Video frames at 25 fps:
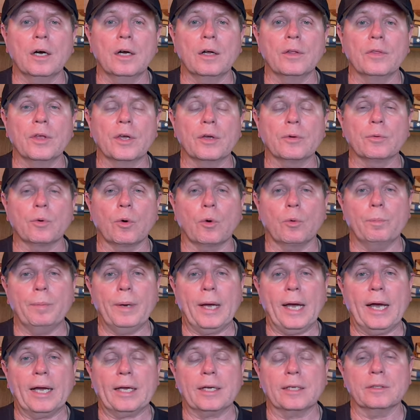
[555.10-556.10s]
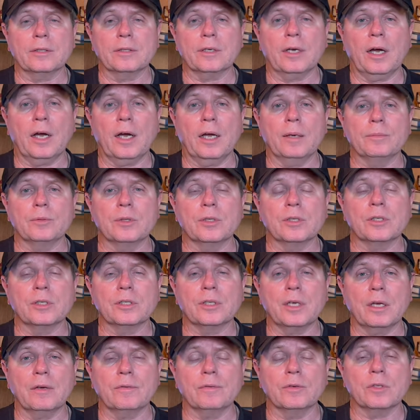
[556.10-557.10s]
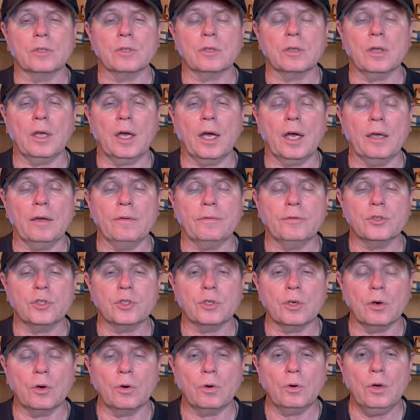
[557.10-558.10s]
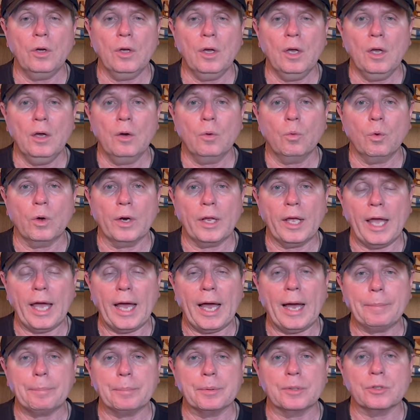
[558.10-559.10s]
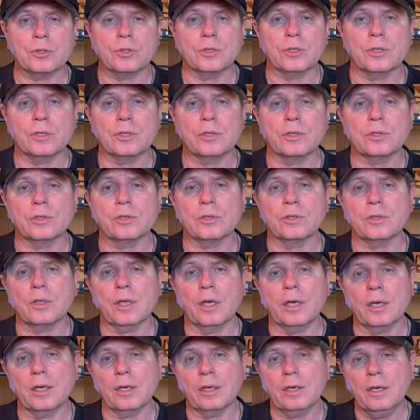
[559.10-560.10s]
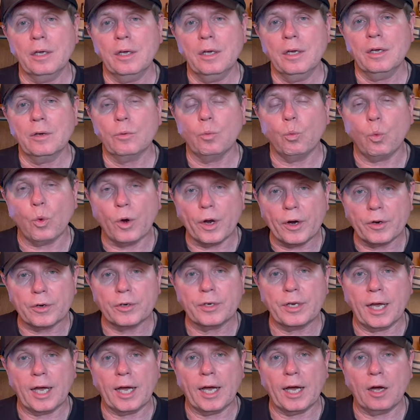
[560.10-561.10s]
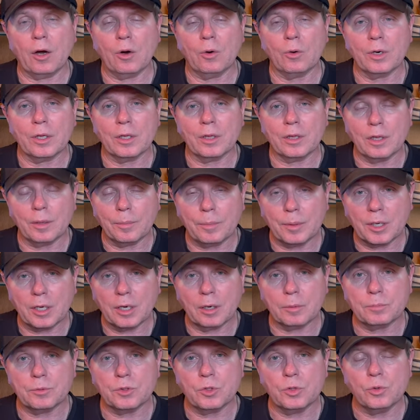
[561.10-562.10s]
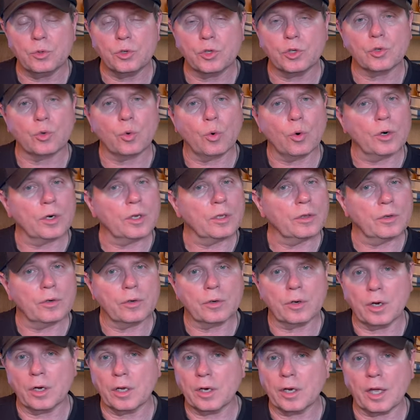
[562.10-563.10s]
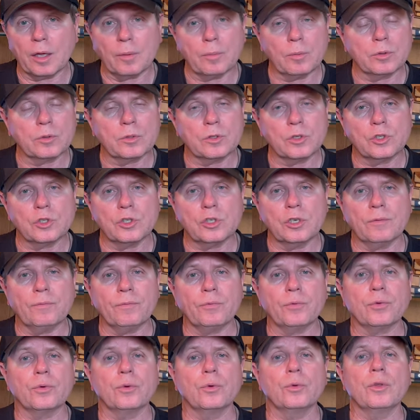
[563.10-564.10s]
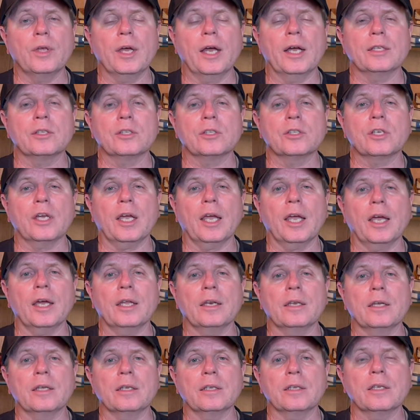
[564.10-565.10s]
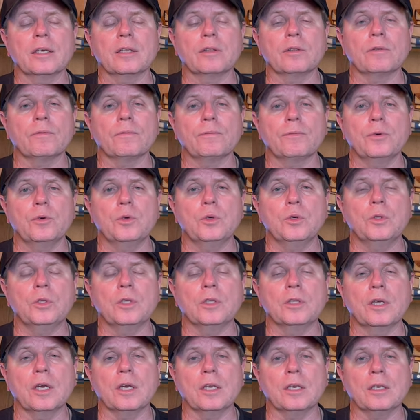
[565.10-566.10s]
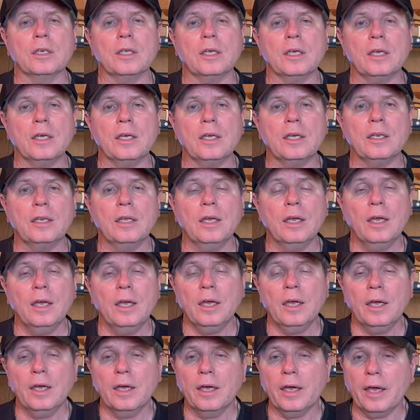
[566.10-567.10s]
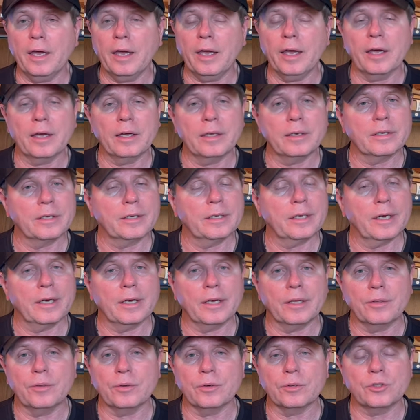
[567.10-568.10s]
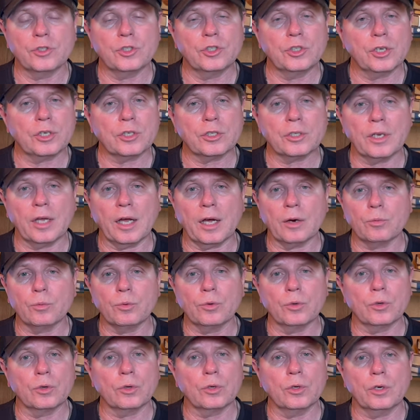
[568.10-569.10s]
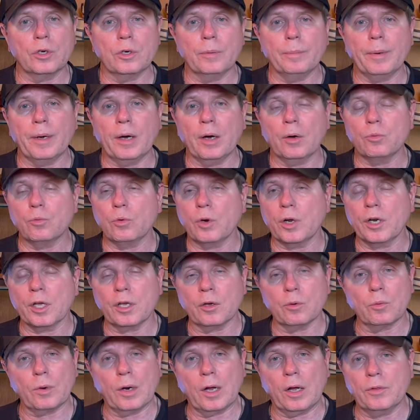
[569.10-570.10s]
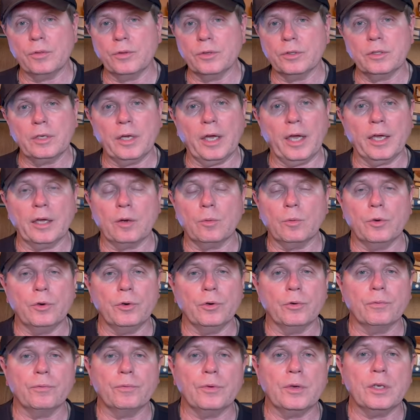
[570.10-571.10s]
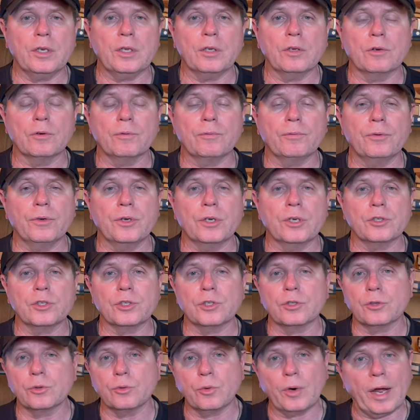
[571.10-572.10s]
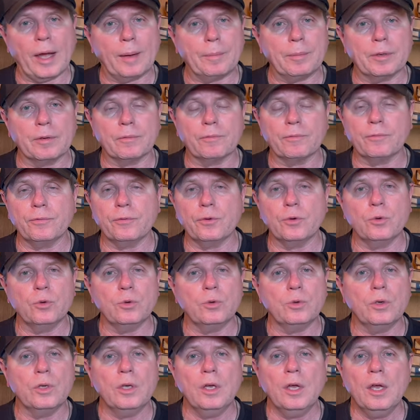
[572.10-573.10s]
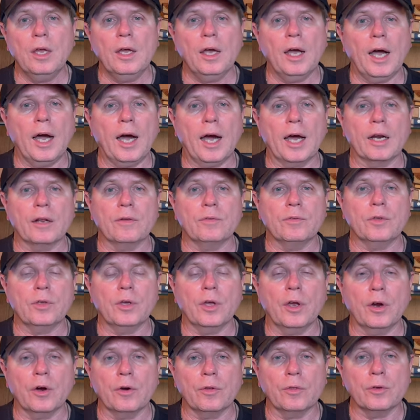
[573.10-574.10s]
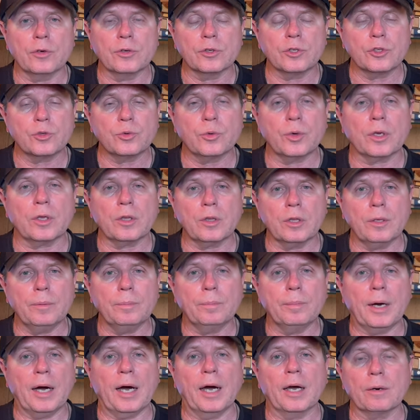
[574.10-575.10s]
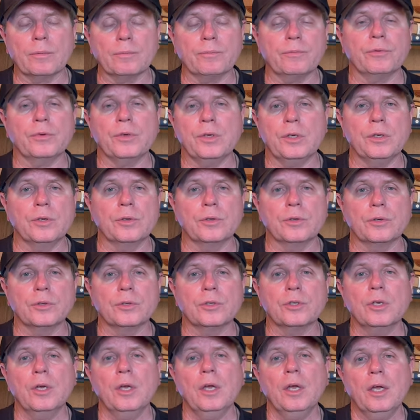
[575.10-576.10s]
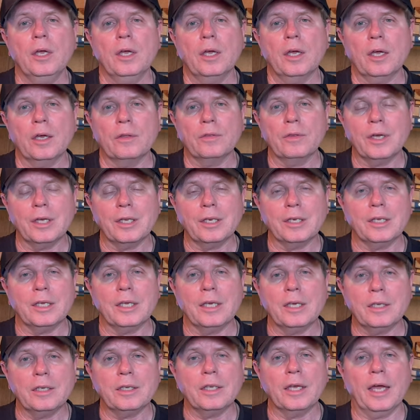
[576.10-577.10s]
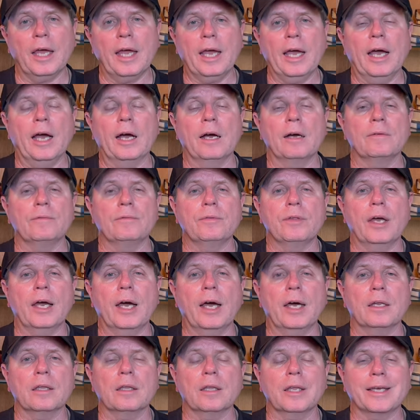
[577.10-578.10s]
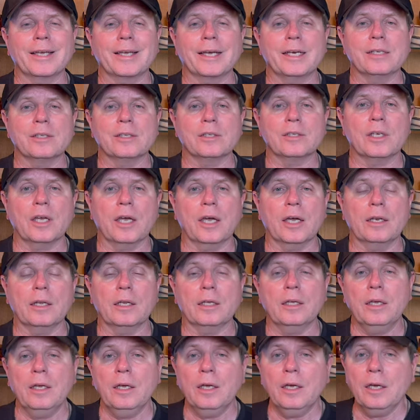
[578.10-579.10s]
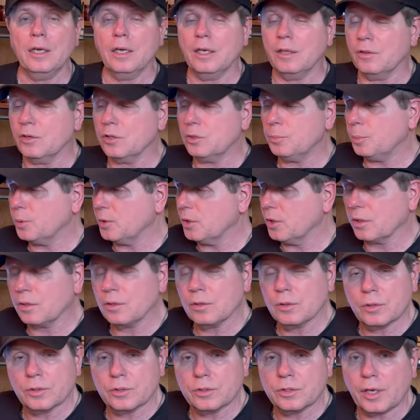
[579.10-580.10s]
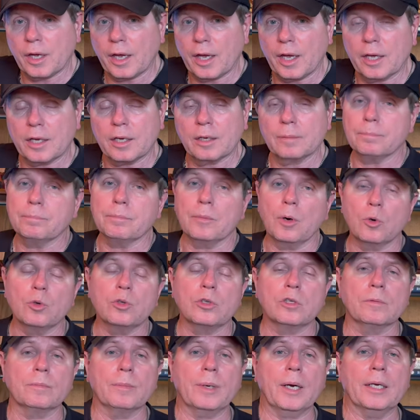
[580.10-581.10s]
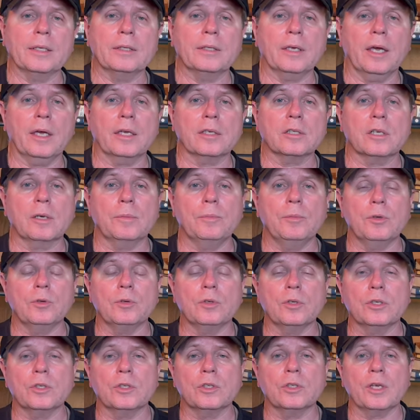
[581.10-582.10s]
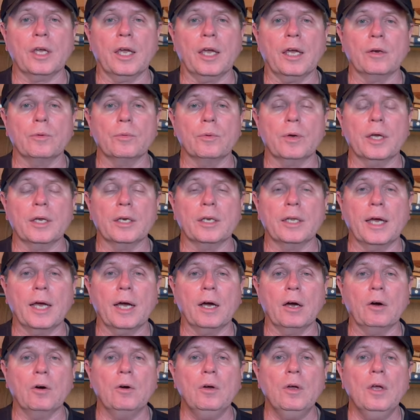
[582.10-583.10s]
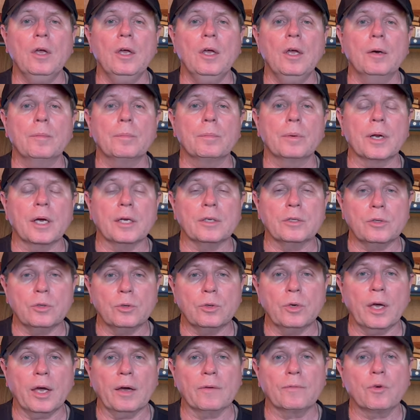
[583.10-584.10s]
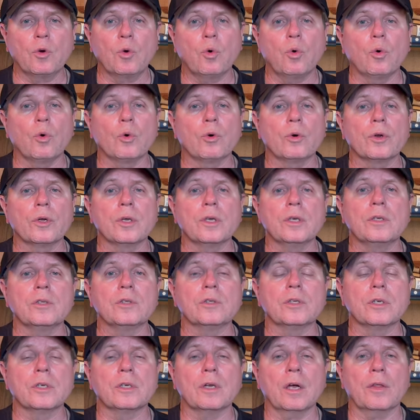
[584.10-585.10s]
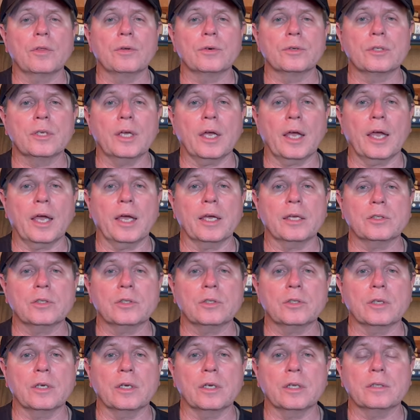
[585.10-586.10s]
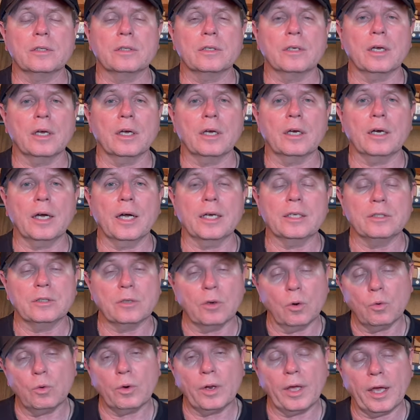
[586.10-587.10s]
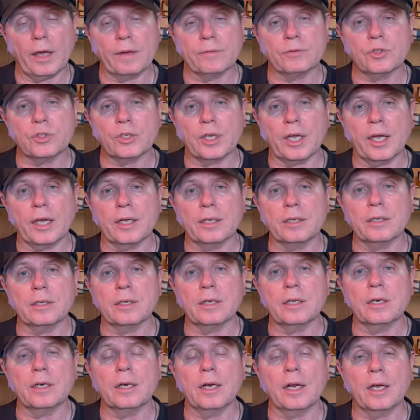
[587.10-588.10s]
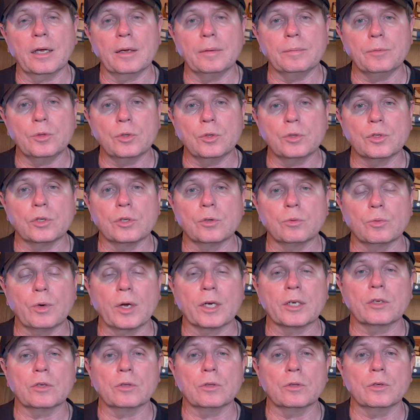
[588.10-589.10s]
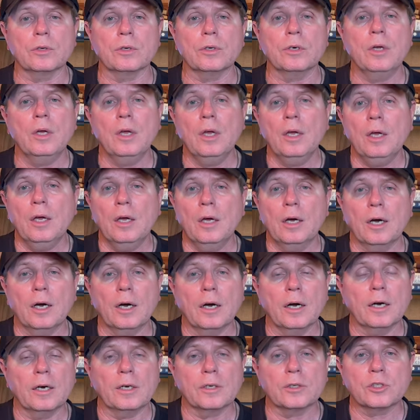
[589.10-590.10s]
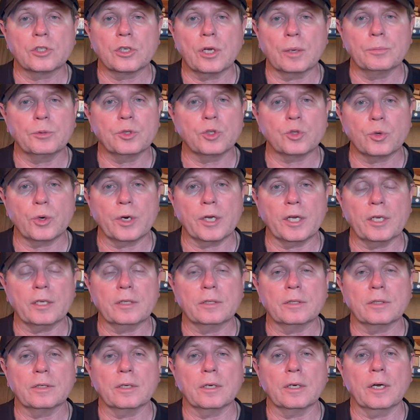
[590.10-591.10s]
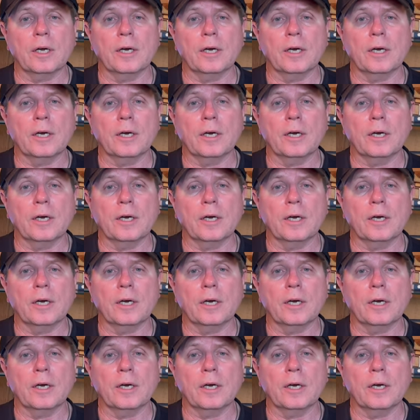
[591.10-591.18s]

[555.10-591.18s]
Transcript: they grow back in time to save its life. So what happens is they wear down and they become too short and they're unable to sift through that sand and get the food that they need. And they're just not real good about running around the tank when you're feeding your fish and grabbing food out of the air. They're strictly bottom feeders and they need to have that, like I said, in this particular tank and most of my tanks. I'm using sand right now, but I do have corys in other tanks that I don't have sand in, and I am using regular substrate